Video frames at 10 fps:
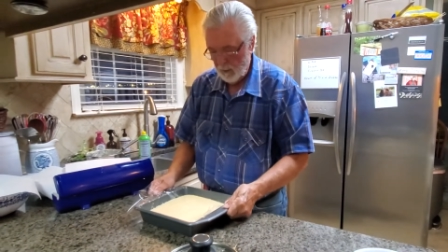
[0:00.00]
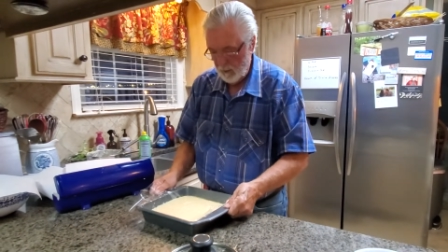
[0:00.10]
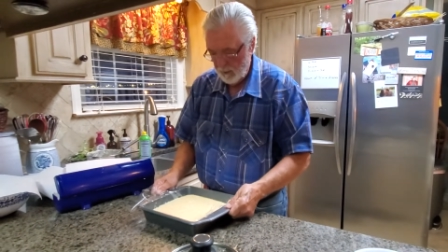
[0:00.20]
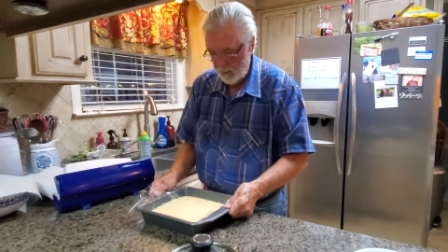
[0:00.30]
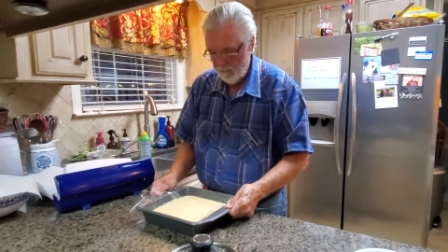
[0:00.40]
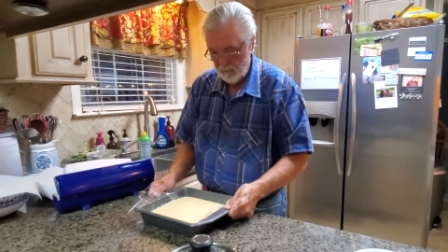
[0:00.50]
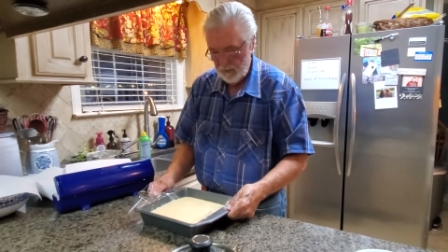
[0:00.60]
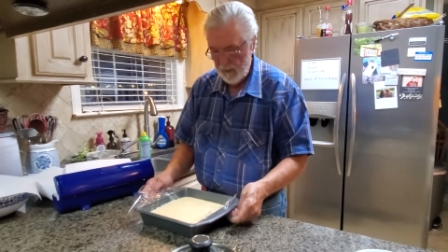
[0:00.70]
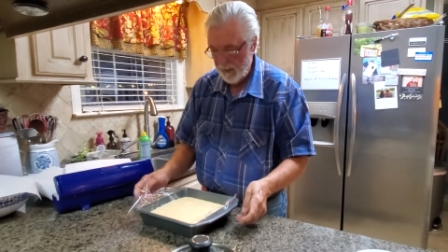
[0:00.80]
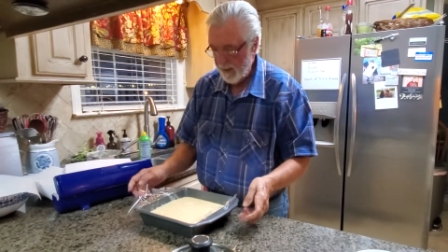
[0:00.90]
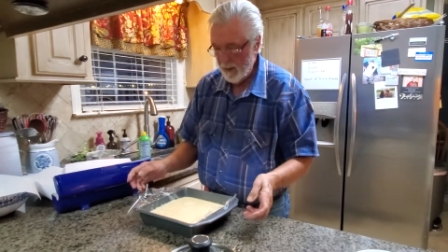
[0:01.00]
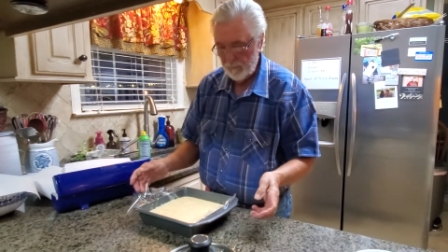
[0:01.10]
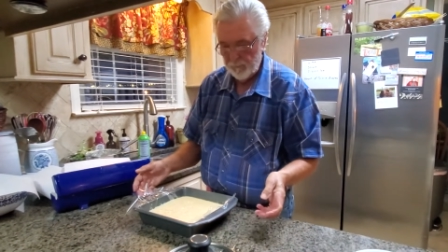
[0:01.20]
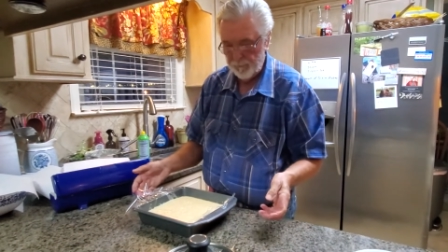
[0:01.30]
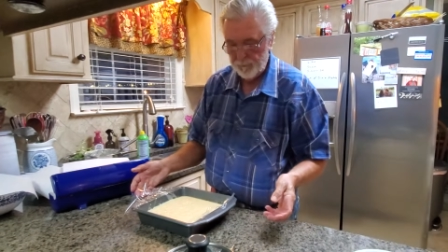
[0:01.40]
level that out.
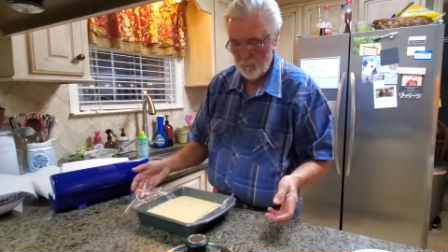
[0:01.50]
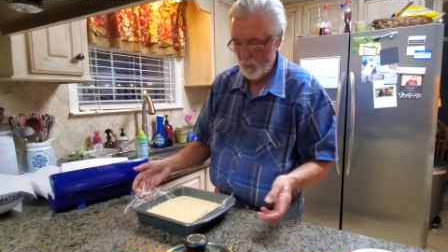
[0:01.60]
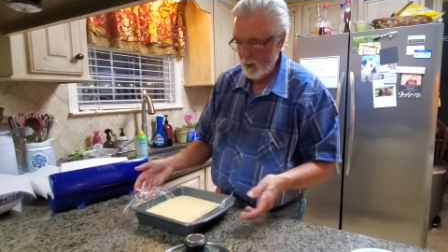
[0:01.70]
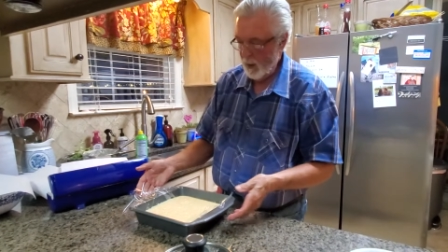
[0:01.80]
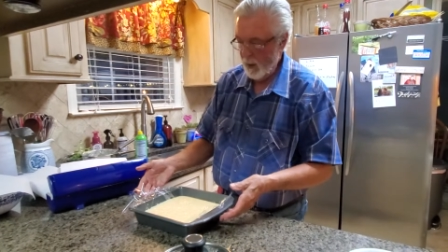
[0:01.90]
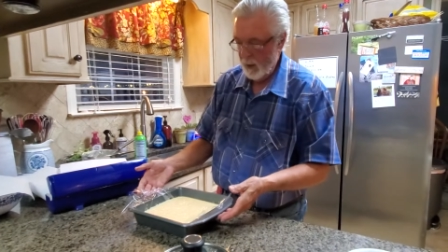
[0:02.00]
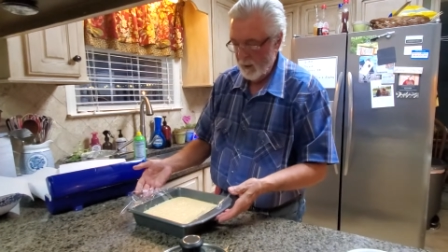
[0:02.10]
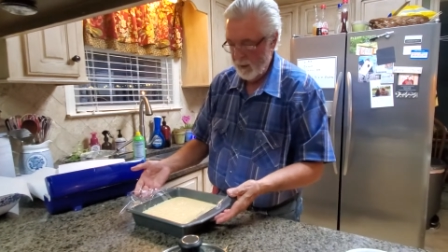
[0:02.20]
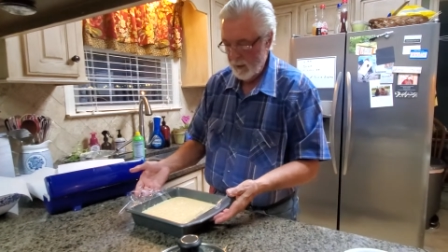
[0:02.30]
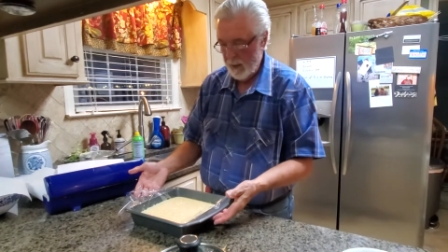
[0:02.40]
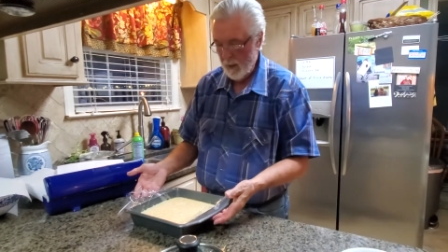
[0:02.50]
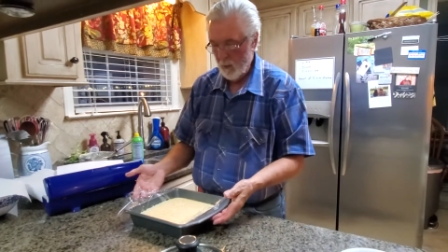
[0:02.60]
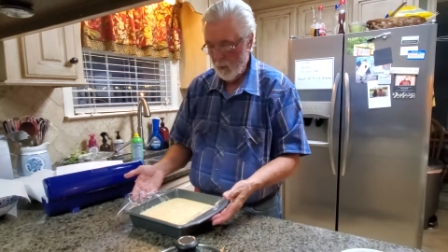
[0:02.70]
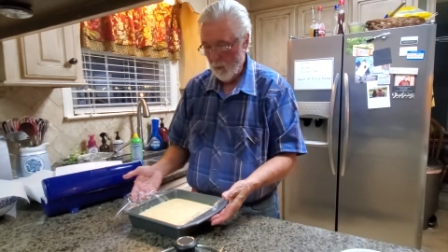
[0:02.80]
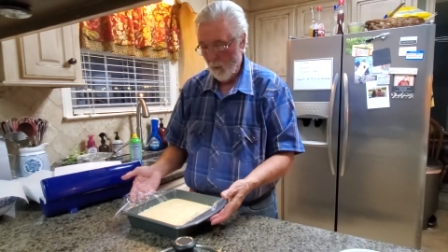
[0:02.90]
Now,
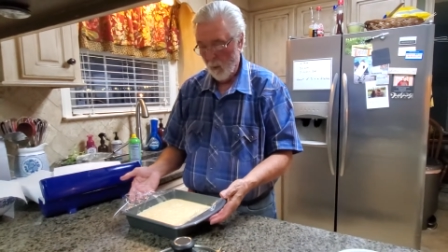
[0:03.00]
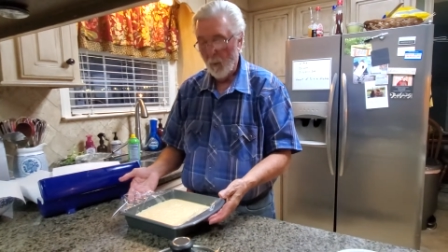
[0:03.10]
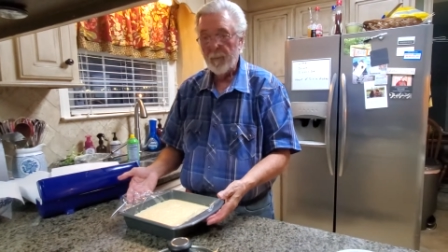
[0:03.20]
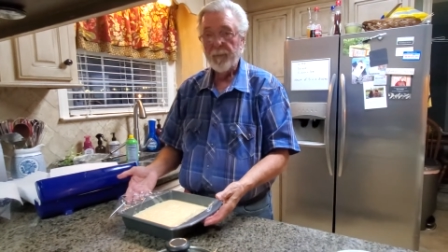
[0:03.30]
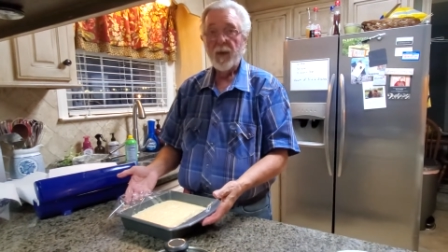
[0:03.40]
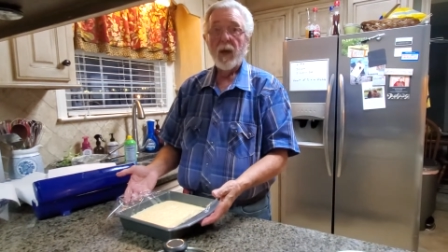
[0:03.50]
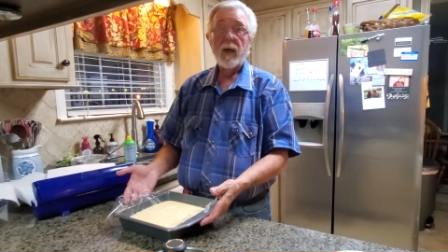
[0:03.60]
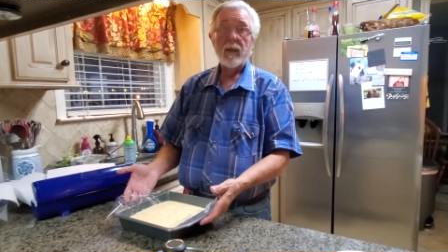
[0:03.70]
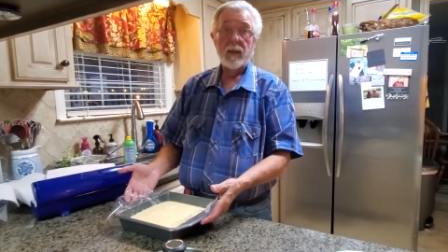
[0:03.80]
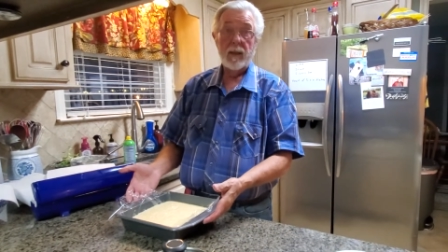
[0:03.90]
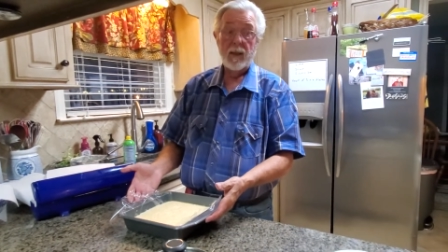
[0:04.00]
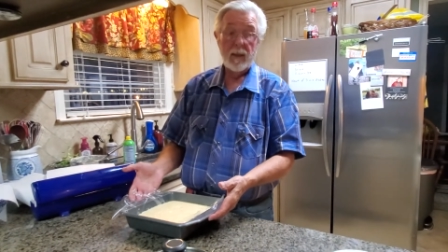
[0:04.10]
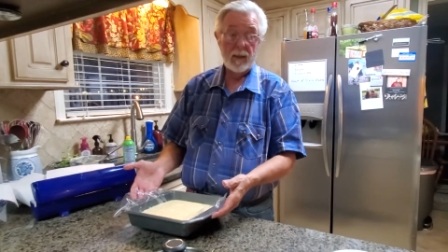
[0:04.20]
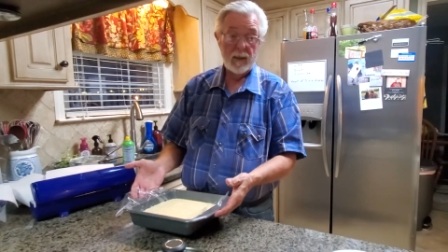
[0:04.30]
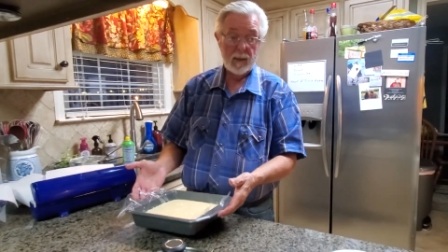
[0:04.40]
set
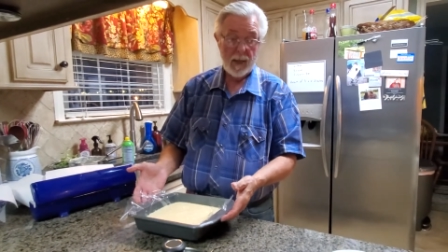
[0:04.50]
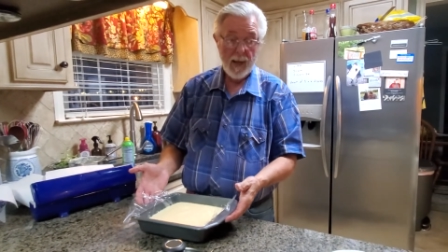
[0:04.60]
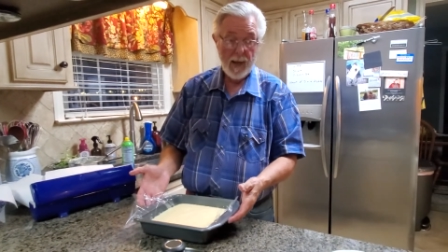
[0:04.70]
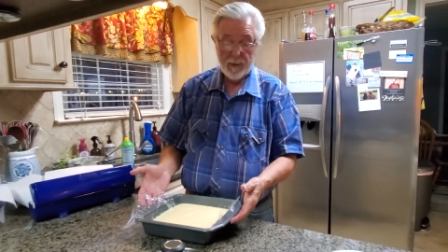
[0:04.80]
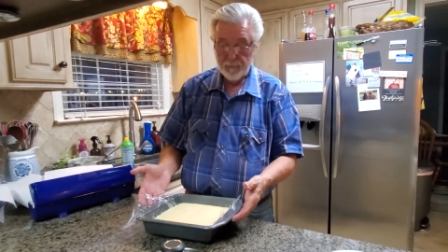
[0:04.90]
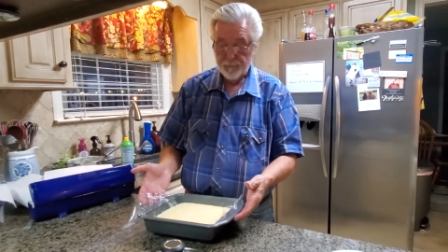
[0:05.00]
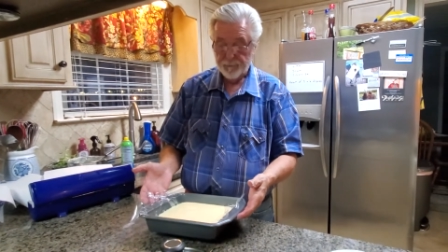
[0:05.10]
this aside,